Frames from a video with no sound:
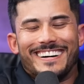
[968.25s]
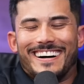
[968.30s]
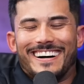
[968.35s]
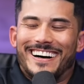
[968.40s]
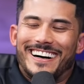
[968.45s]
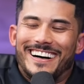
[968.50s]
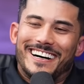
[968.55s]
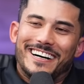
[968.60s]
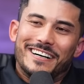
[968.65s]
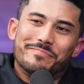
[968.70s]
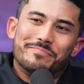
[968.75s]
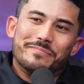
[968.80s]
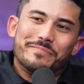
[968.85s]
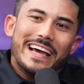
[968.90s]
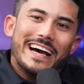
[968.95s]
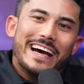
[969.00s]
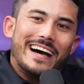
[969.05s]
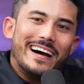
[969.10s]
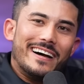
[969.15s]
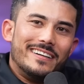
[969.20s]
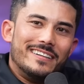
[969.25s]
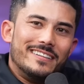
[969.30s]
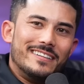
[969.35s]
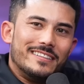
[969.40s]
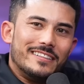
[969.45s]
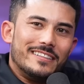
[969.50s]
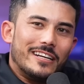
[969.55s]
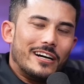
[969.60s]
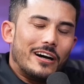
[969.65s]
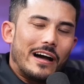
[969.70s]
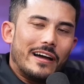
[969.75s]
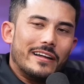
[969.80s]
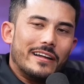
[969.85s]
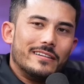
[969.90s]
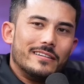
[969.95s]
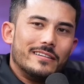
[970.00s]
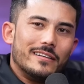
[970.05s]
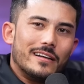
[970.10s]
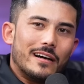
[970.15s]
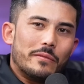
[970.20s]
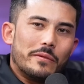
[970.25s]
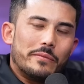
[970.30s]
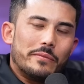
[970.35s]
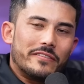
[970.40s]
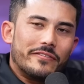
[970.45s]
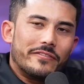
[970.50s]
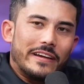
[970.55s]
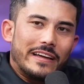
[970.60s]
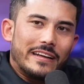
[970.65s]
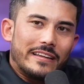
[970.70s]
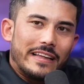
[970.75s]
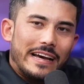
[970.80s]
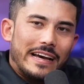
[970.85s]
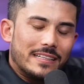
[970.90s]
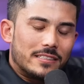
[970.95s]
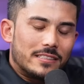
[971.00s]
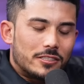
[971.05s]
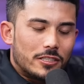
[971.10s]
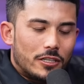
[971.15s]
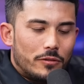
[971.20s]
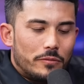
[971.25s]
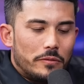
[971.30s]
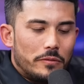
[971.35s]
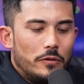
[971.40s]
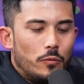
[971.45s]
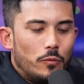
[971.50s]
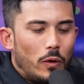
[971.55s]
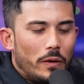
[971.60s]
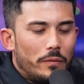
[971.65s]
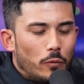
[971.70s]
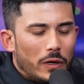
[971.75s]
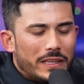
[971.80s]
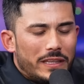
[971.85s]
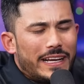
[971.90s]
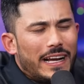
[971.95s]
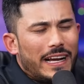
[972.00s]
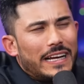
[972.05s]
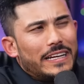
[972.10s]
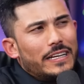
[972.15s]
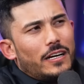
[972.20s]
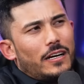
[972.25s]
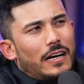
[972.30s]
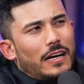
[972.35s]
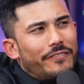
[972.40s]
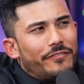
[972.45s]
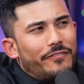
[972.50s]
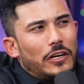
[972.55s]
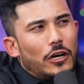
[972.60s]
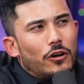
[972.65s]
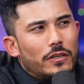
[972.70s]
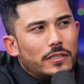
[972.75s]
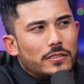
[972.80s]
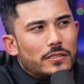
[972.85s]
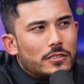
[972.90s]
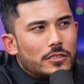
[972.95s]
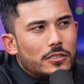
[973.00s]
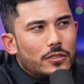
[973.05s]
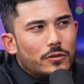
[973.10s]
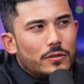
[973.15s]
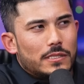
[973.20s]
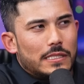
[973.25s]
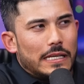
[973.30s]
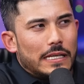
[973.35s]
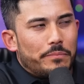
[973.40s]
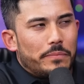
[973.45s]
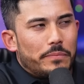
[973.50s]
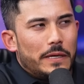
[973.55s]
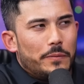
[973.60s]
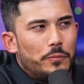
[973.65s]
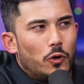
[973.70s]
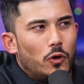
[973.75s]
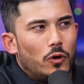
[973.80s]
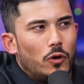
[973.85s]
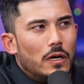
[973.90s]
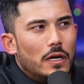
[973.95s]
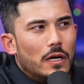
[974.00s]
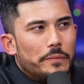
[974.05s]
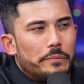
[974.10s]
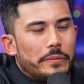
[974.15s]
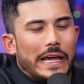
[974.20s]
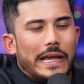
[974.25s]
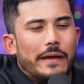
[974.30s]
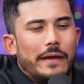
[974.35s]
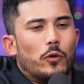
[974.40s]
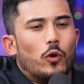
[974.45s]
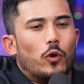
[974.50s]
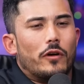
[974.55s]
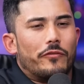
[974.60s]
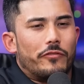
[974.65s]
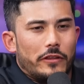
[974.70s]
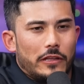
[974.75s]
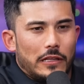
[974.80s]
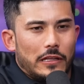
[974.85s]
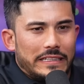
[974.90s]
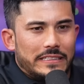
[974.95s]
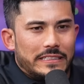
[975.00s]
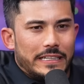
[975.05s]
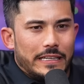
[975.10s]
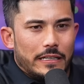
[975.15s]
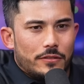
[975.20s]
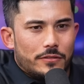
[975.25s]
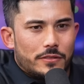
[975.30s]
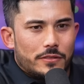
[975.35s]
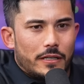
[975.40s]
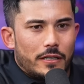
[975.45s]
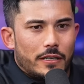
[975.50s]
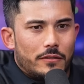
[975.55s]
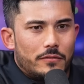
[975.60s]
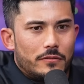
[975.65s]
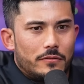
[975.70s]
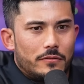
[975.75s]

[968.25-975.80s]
I'm a big fan of that. One thing I've noticed too is that people pay more for the Latinos though.